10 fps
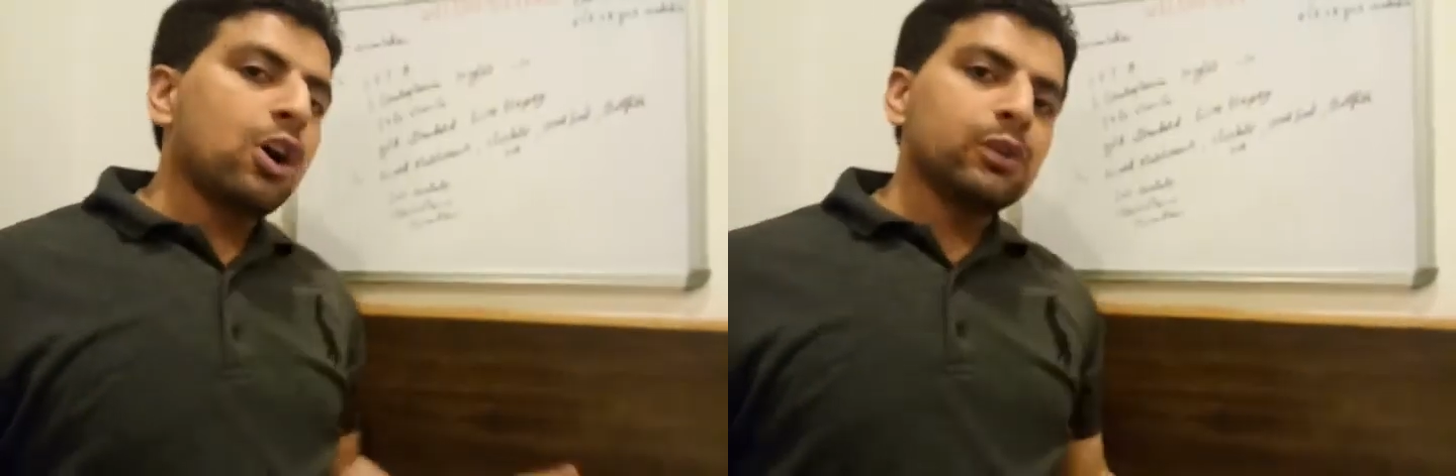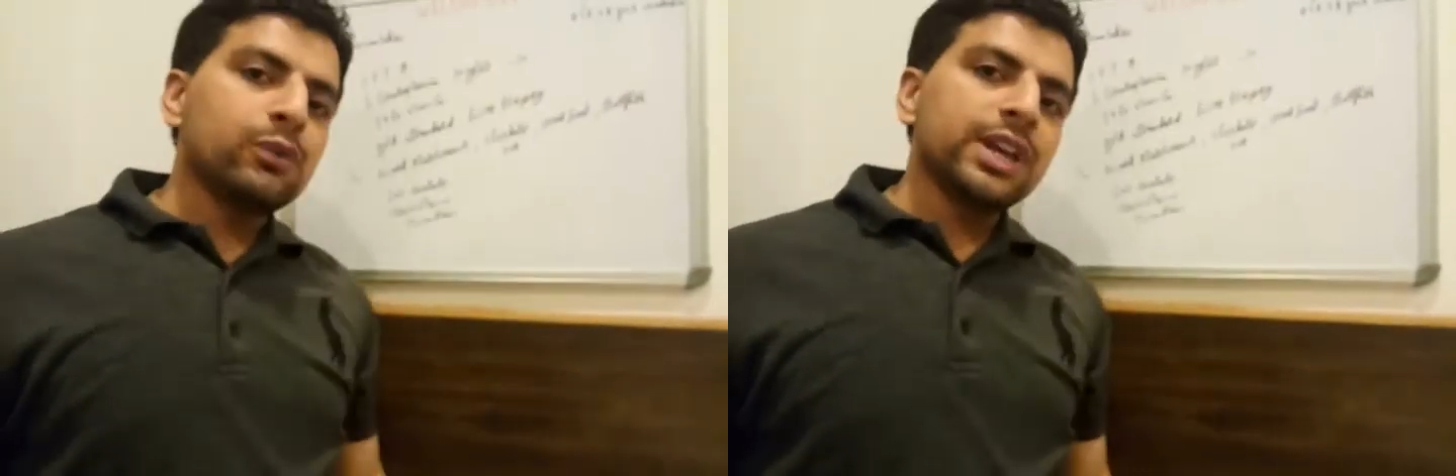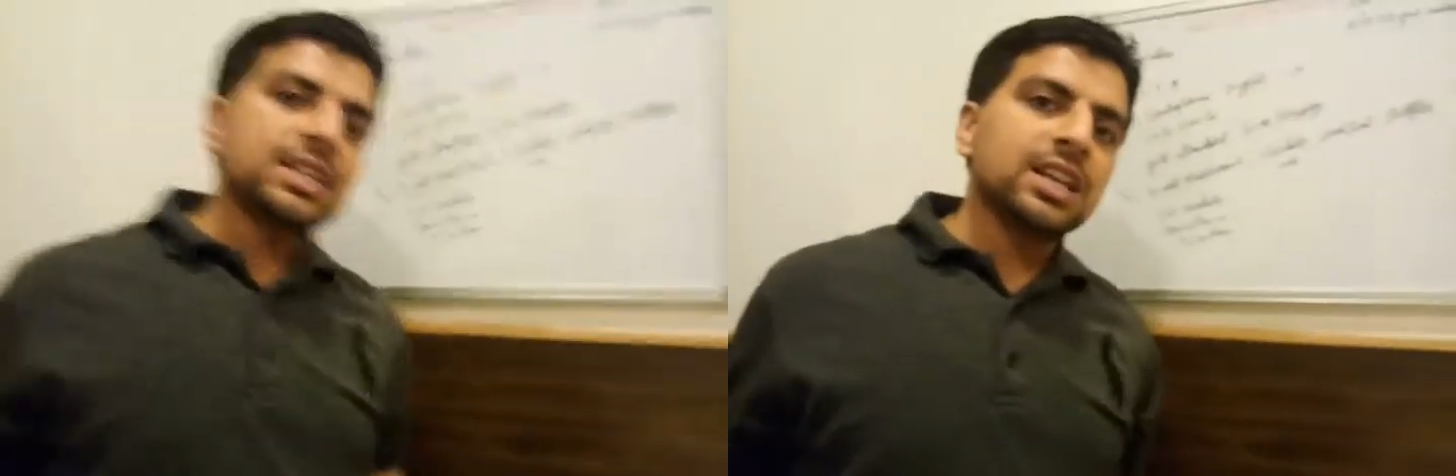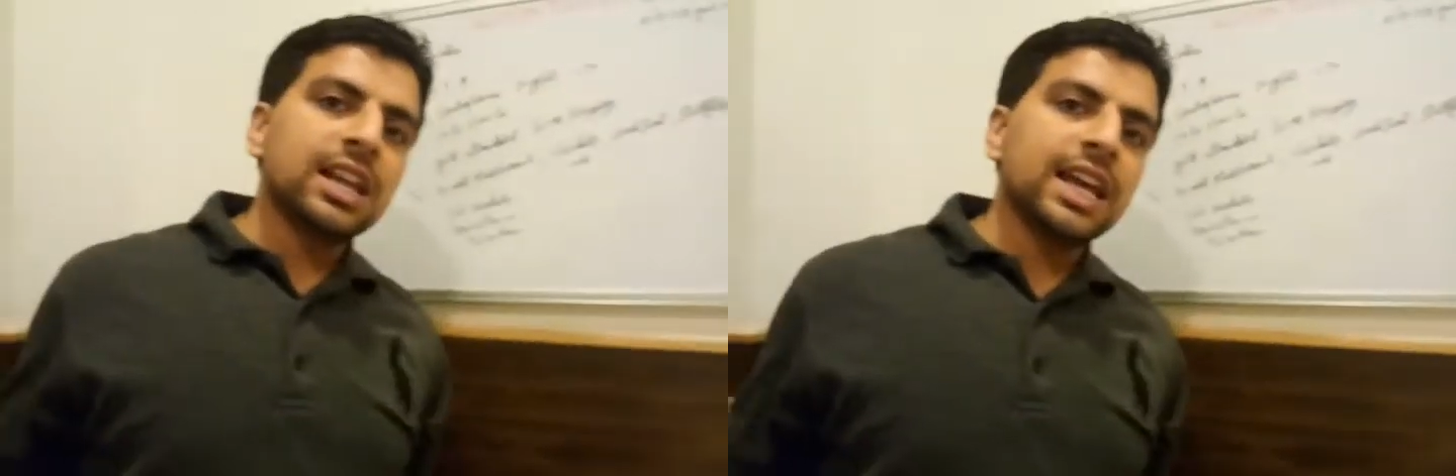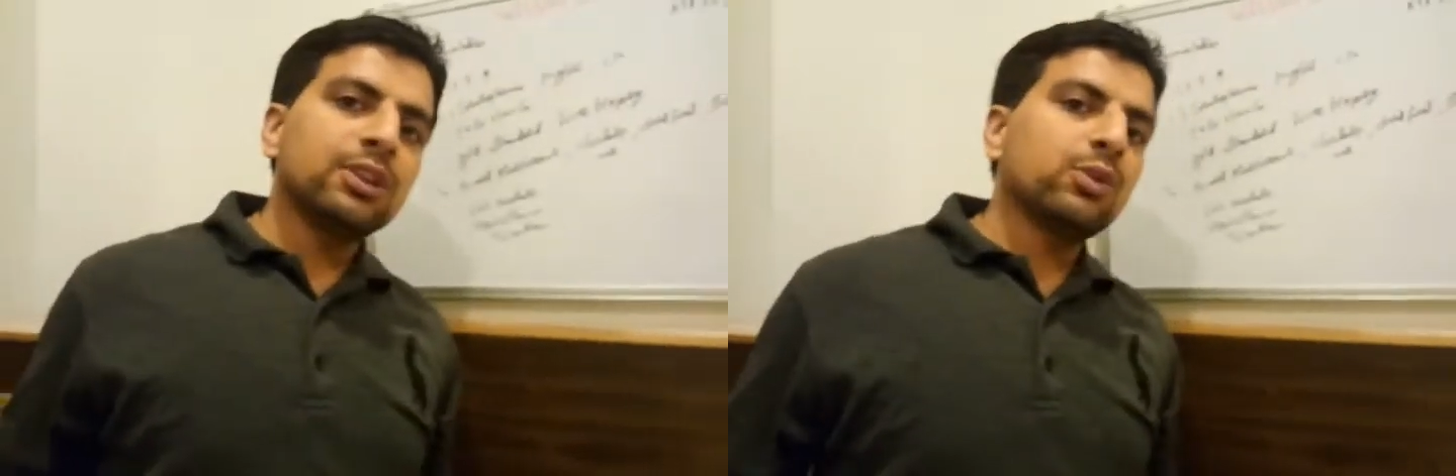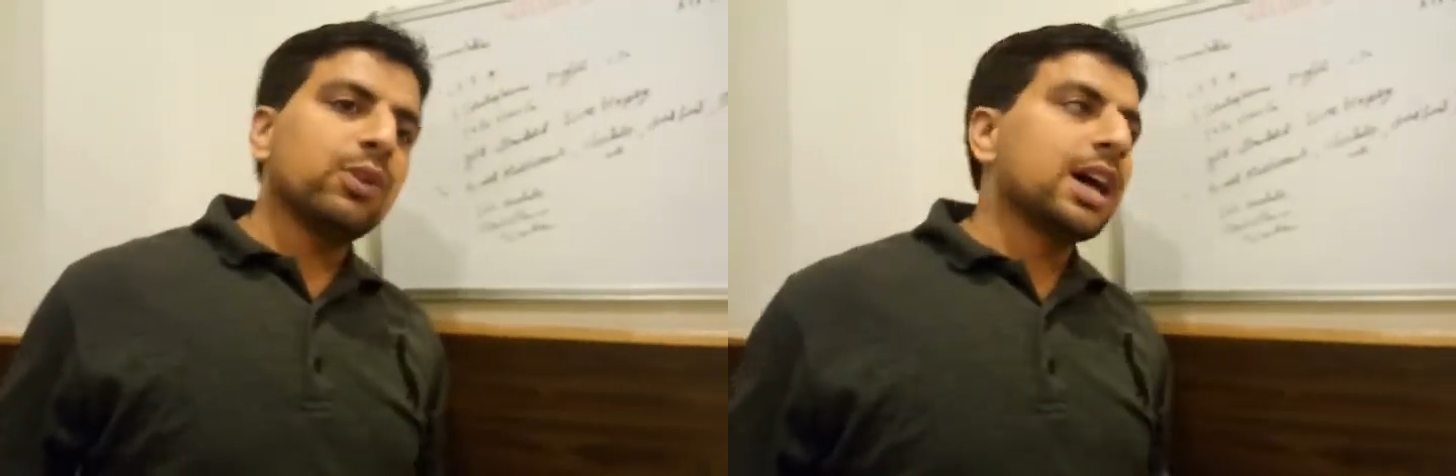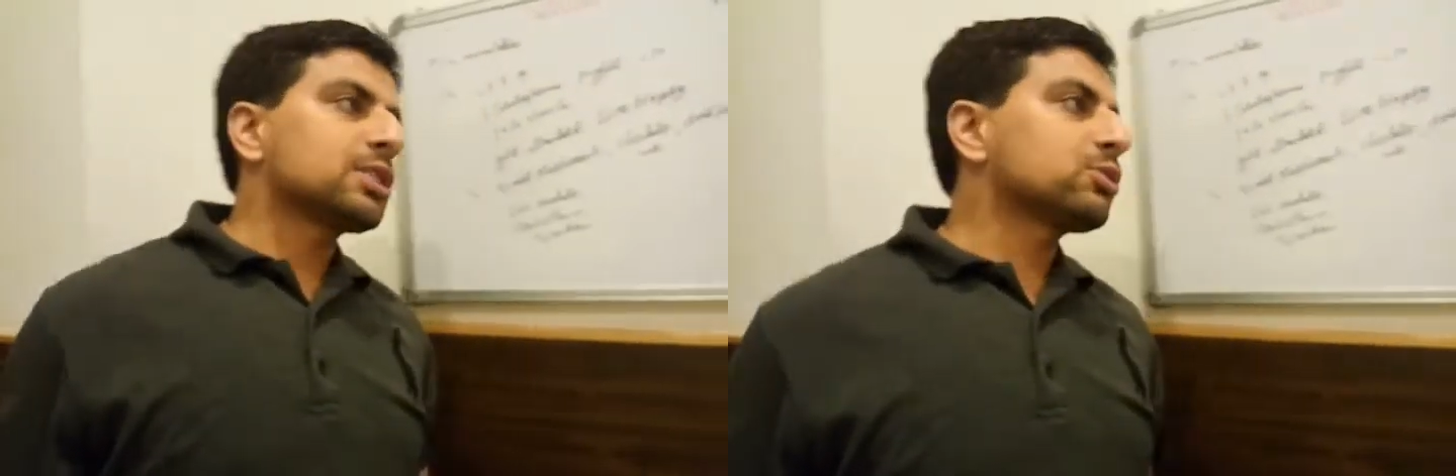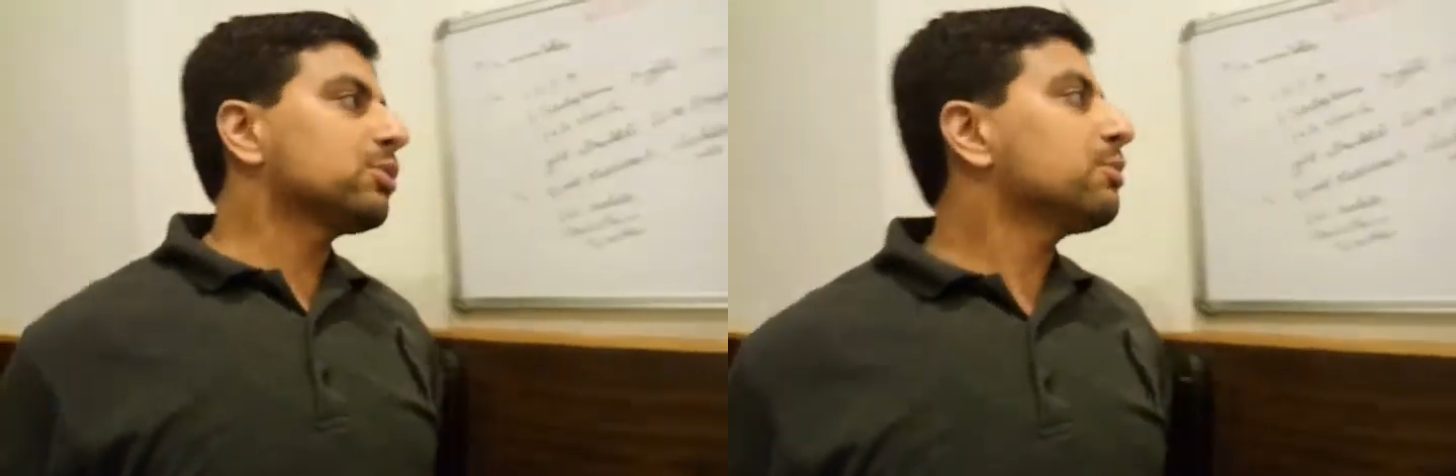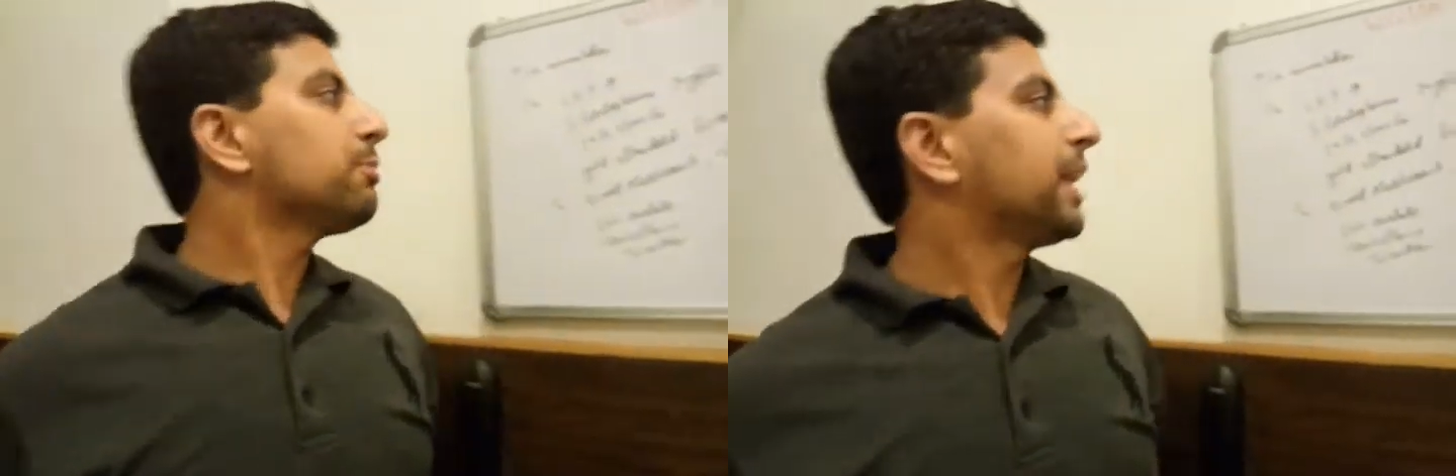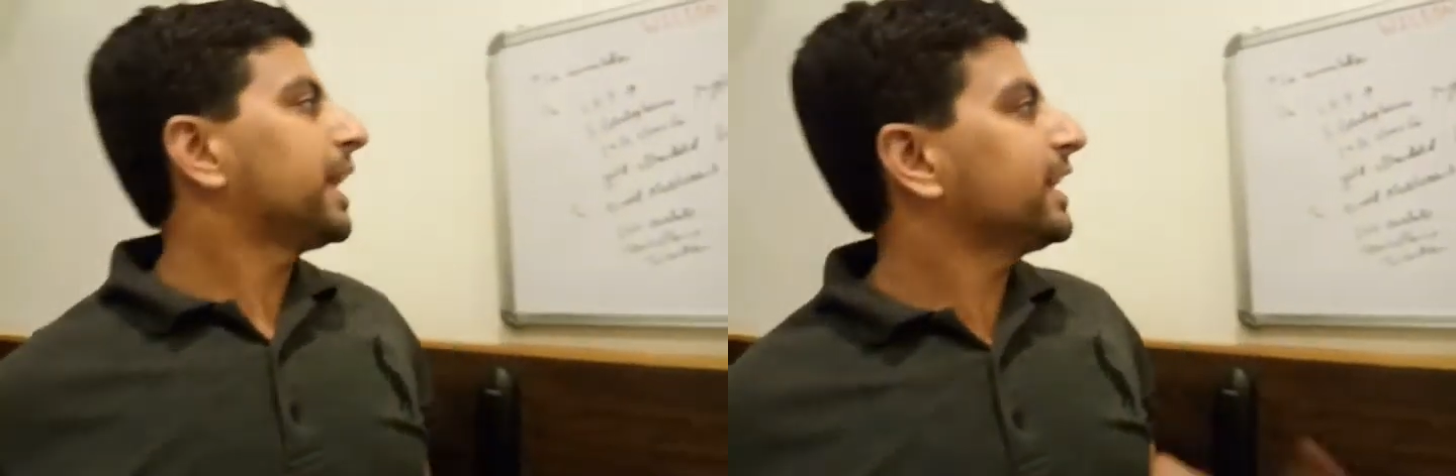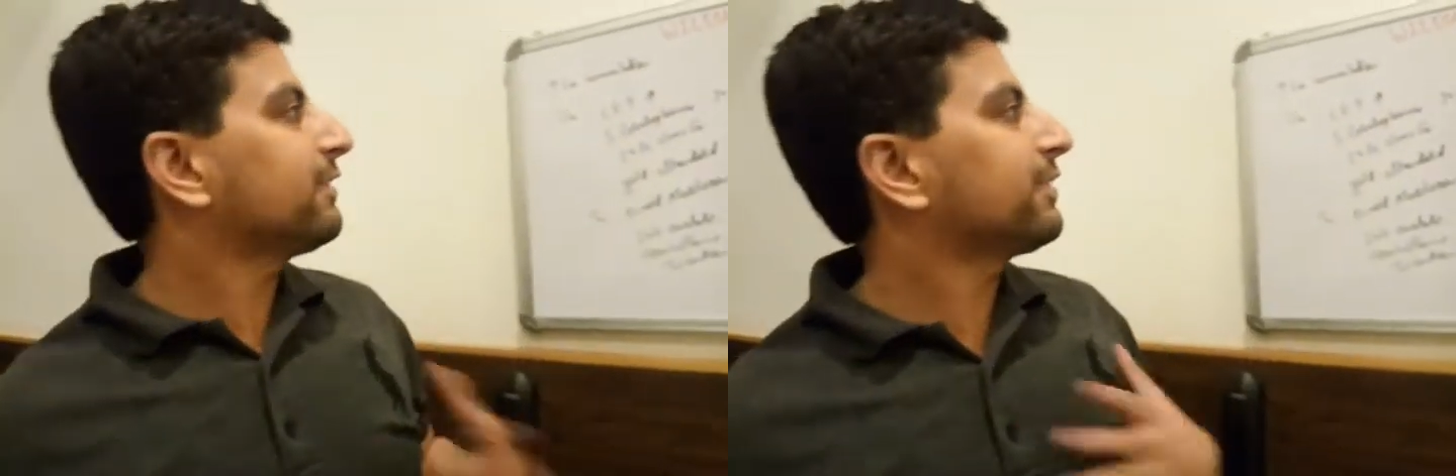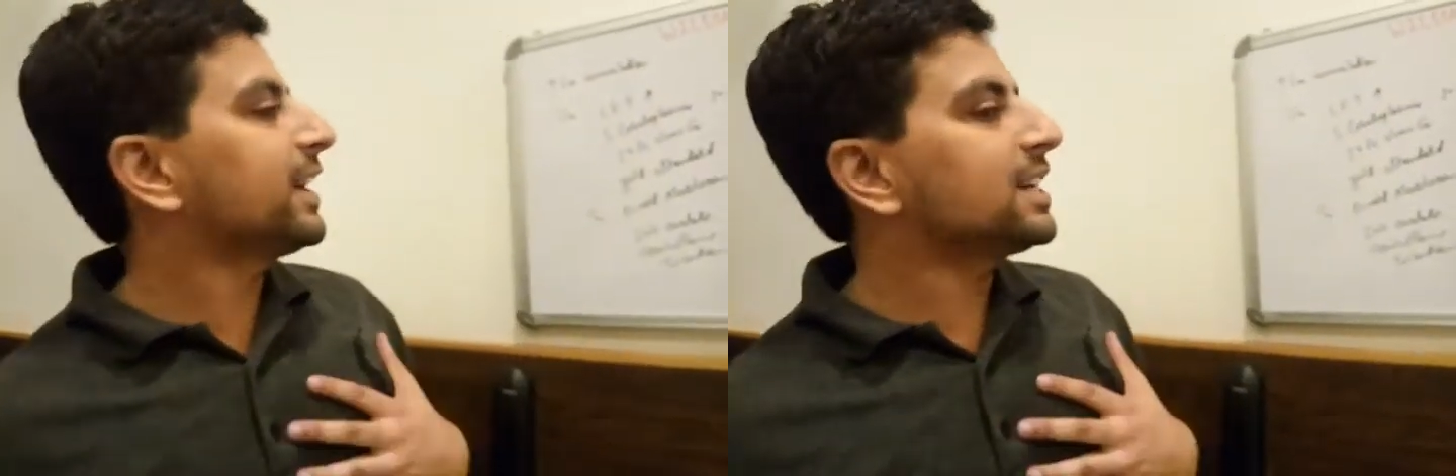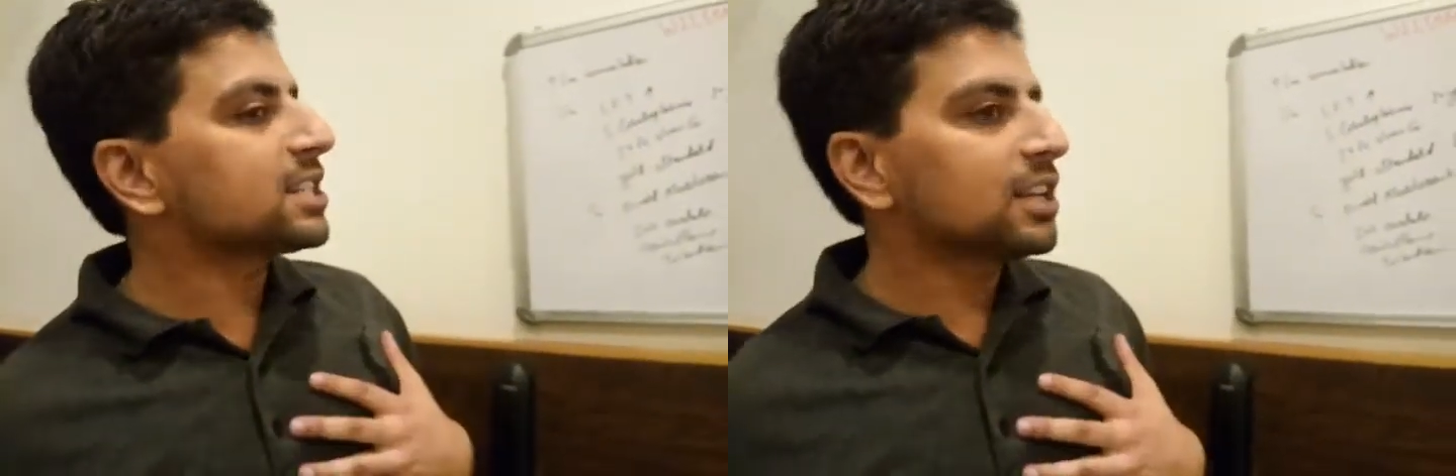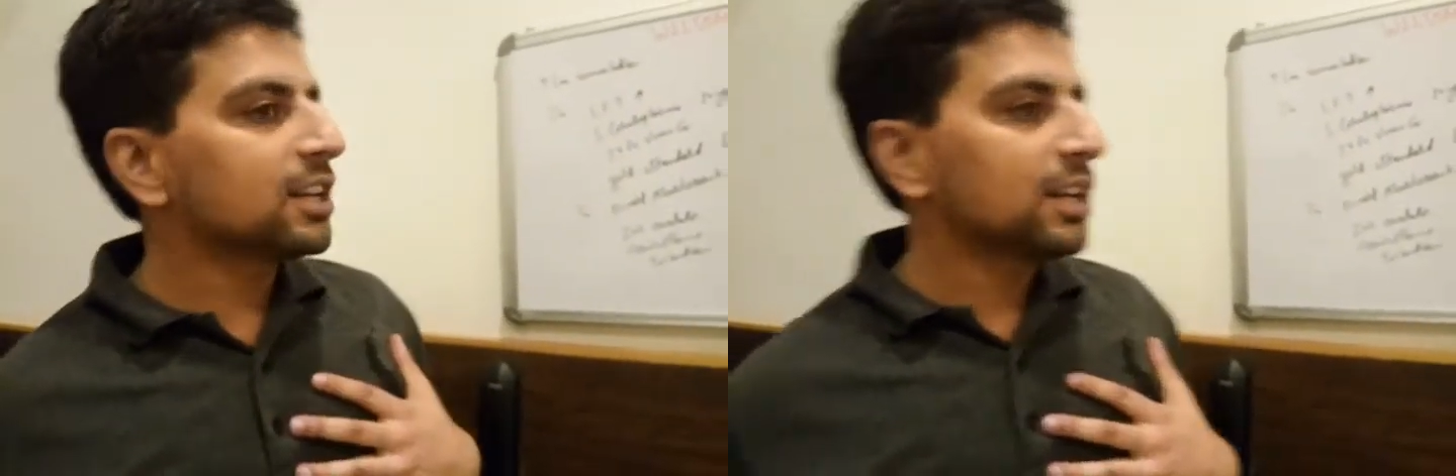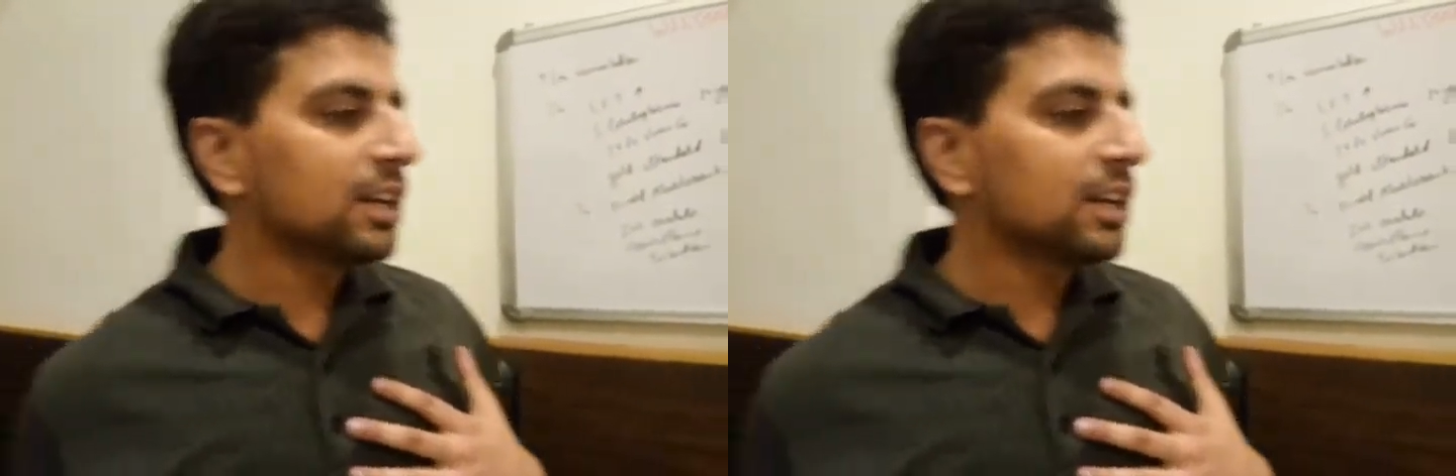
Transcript: always they like to ask. So my dear friends,